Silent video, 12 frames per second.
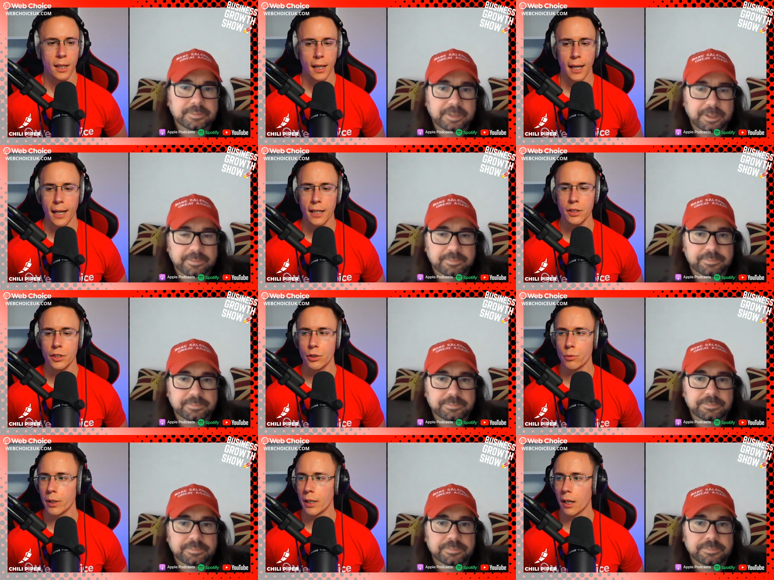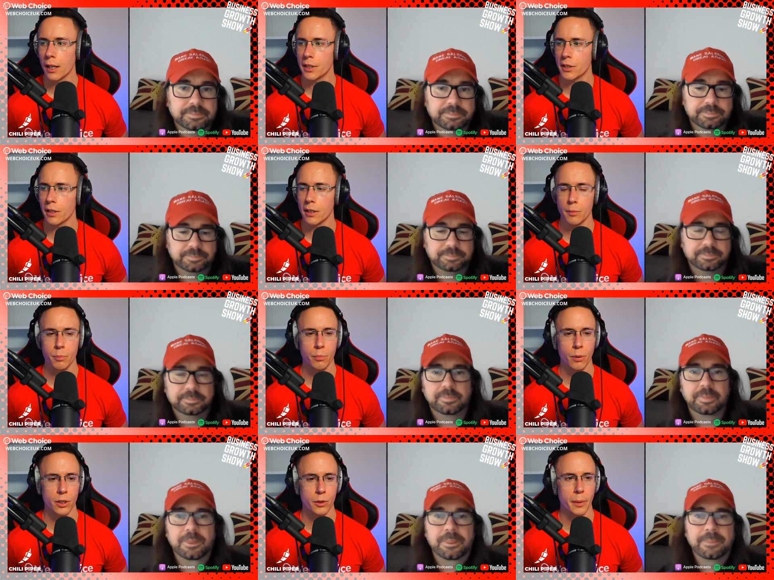Speaker 1: yeah. and you realize that this
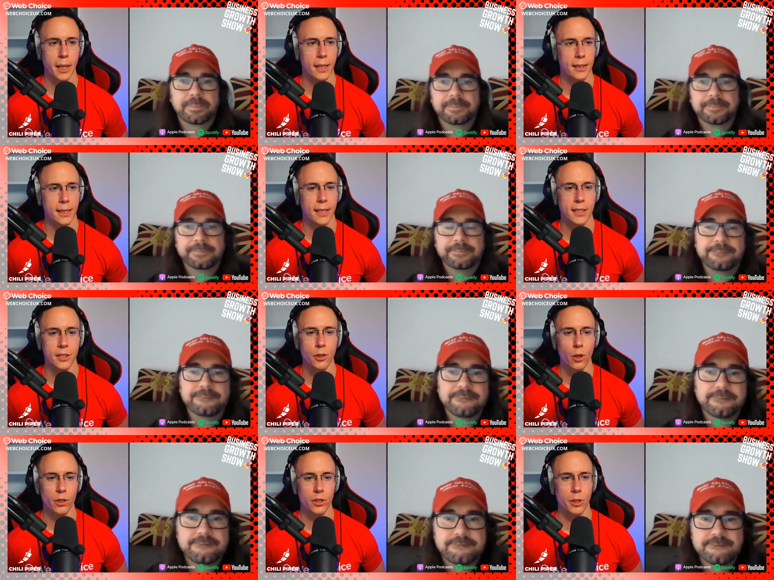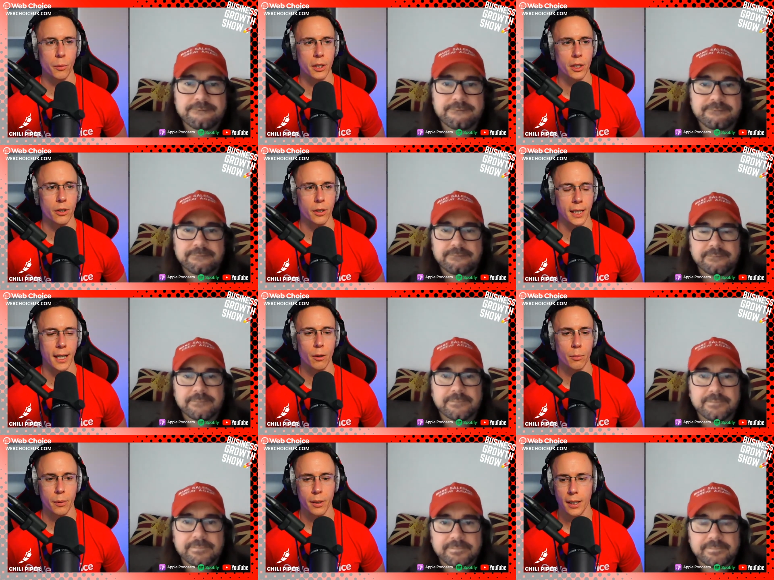prospect is not someone that you can
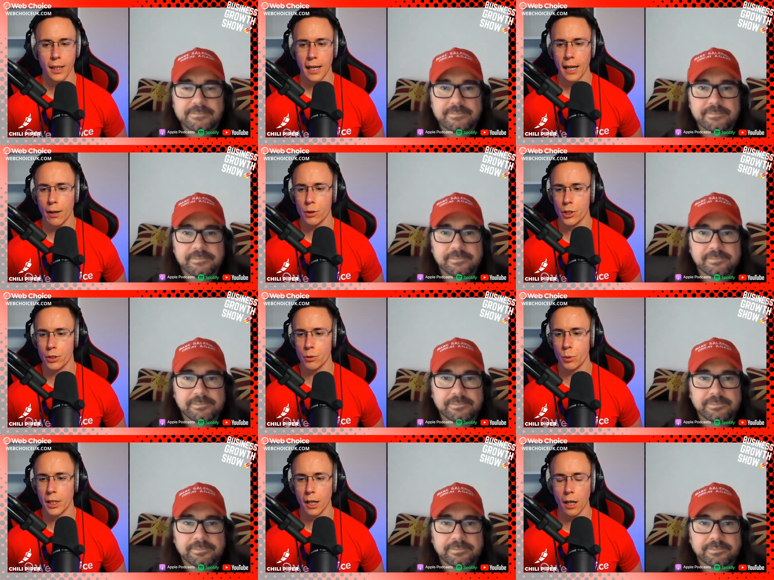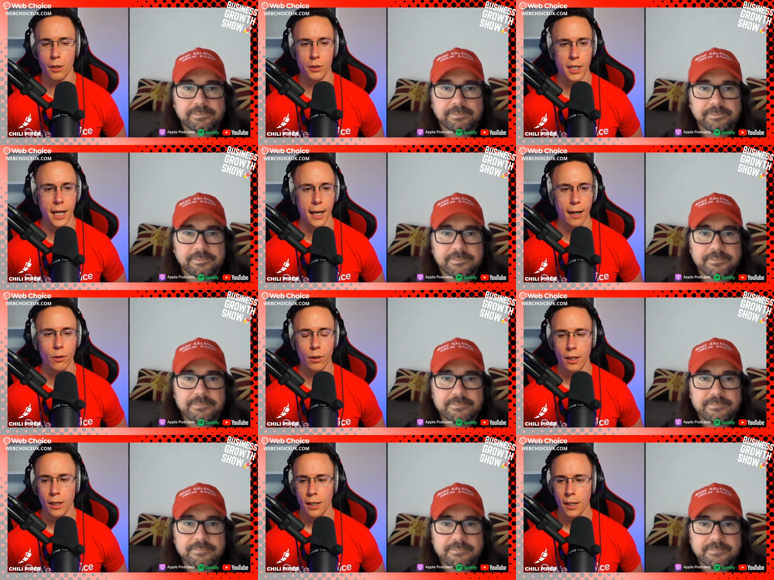help? How should we close that out?
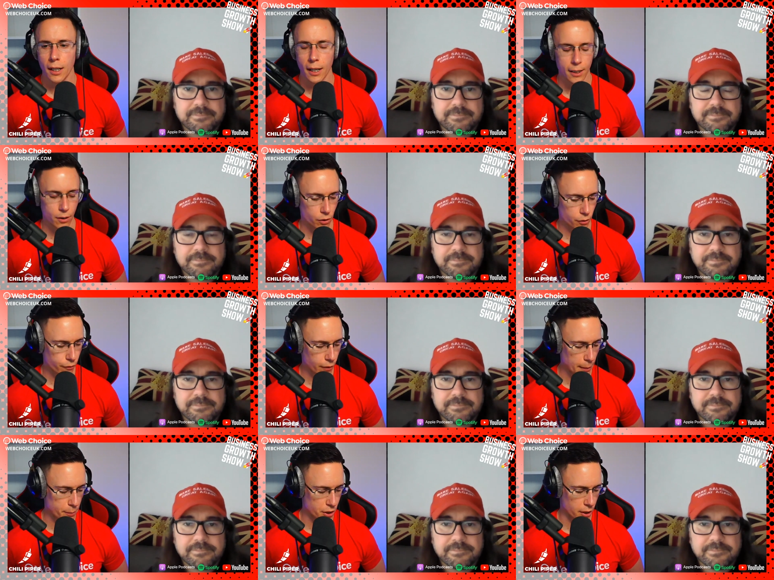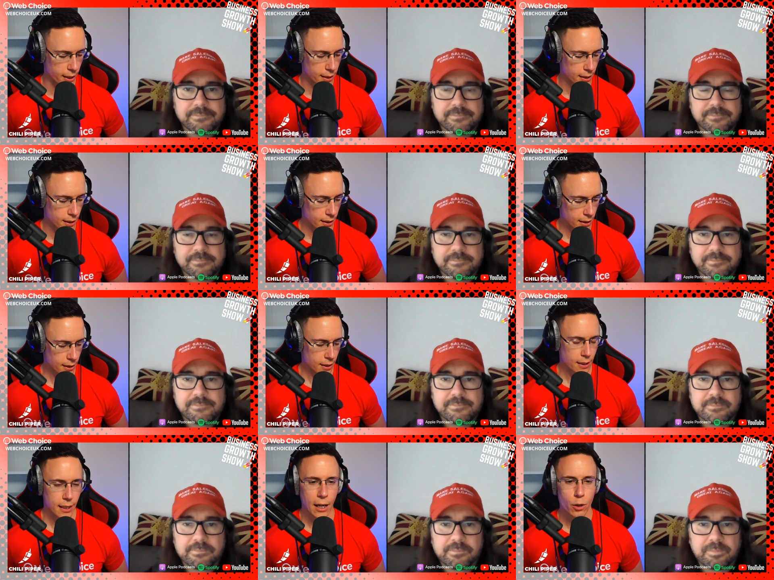And on the flip side,
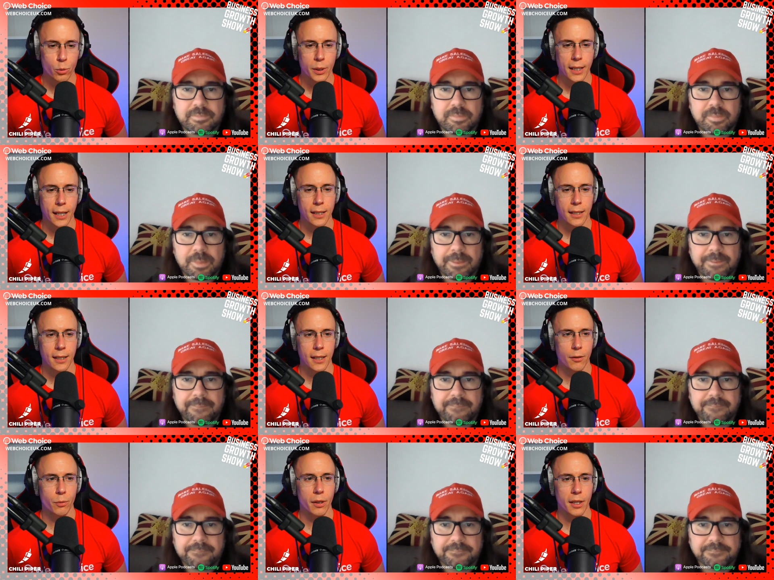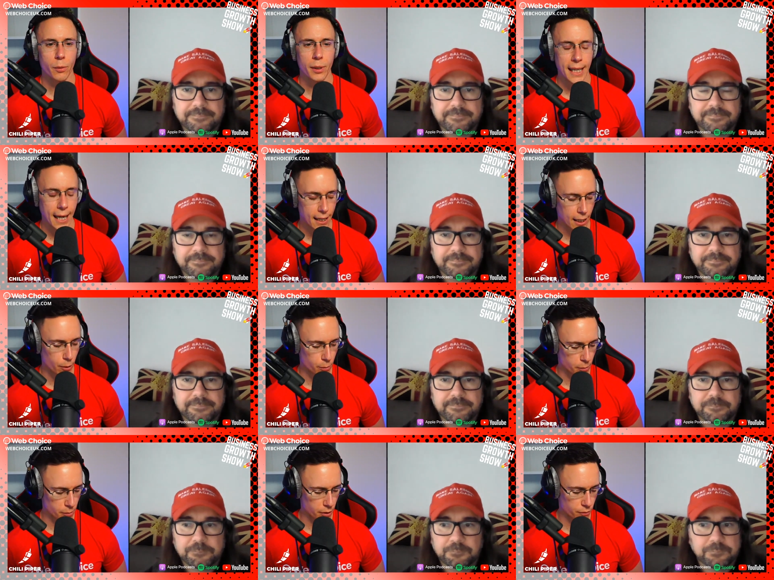how do we then, if we think we can help
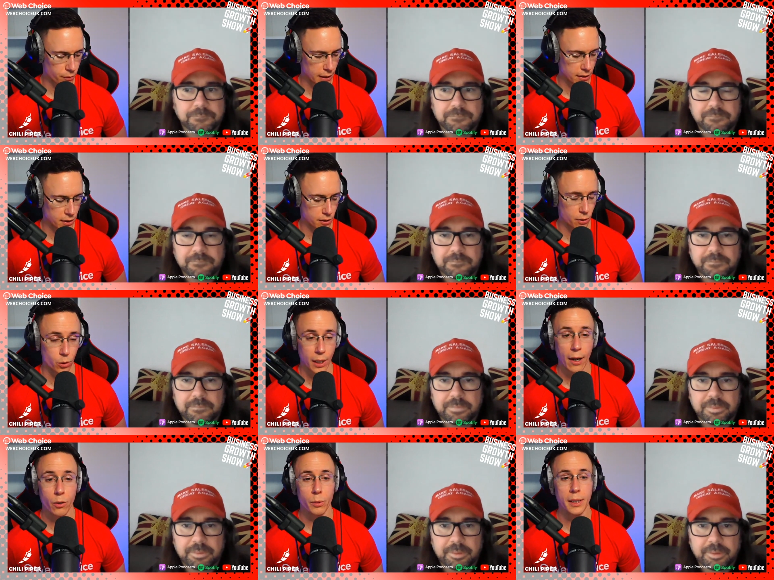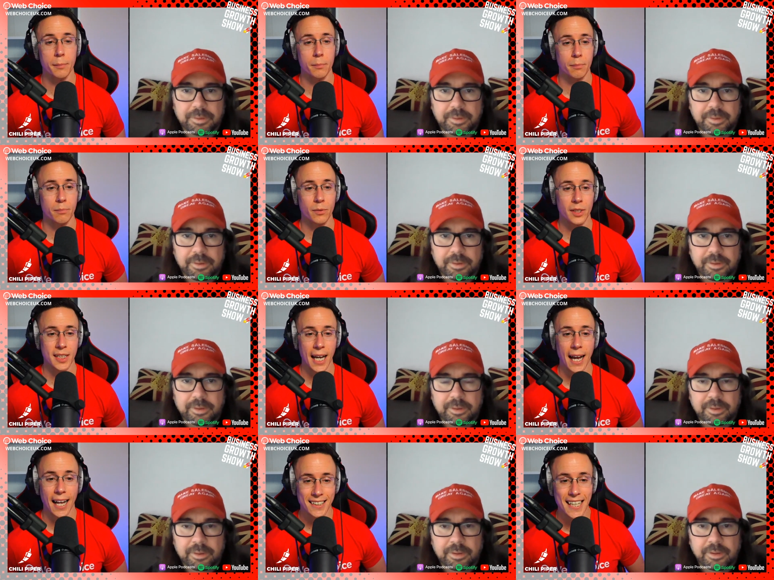them, convince or how do we
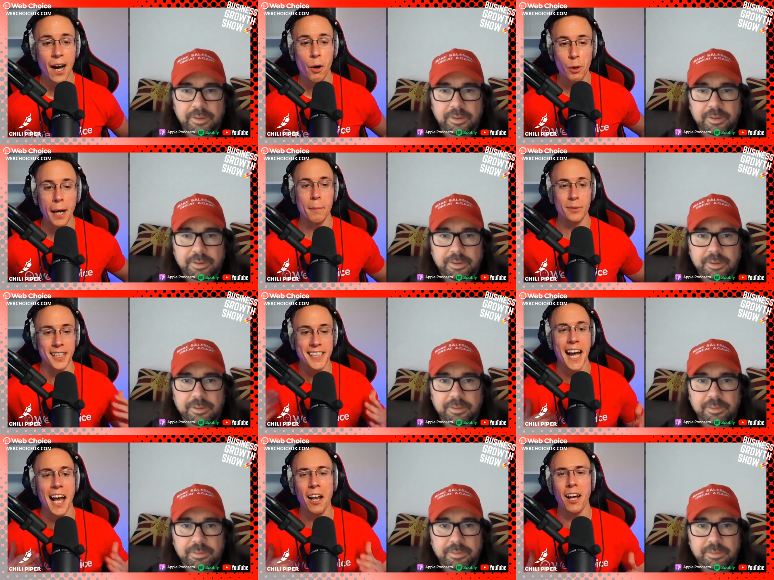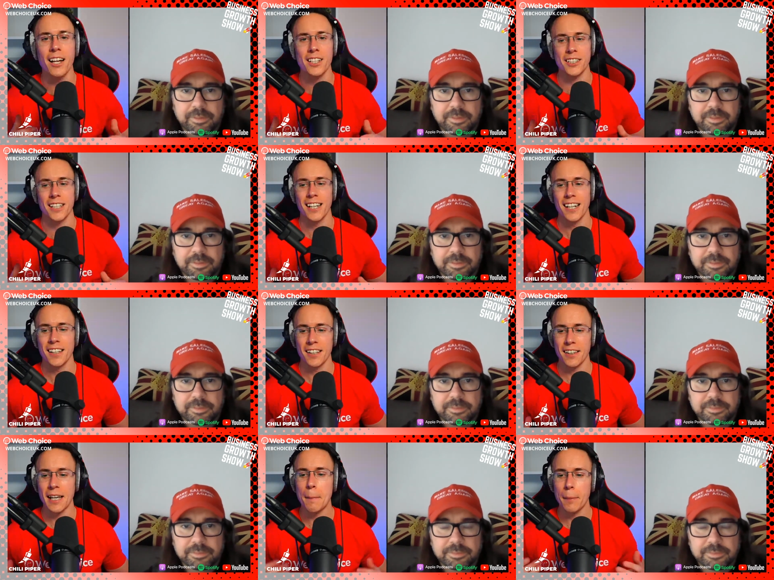tell them to tell us
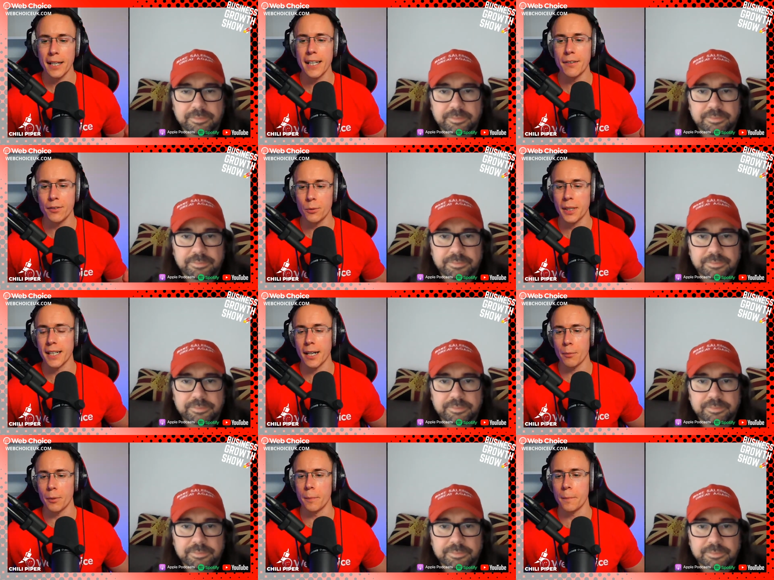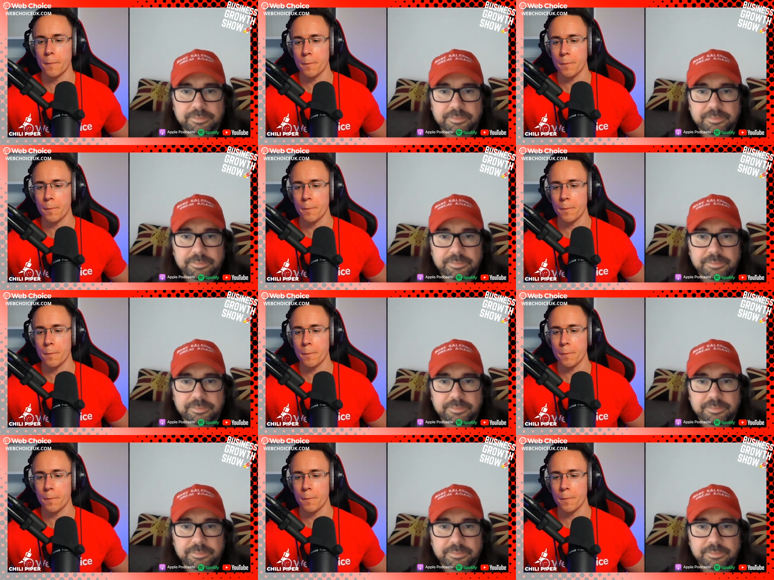that they believe that we can help them?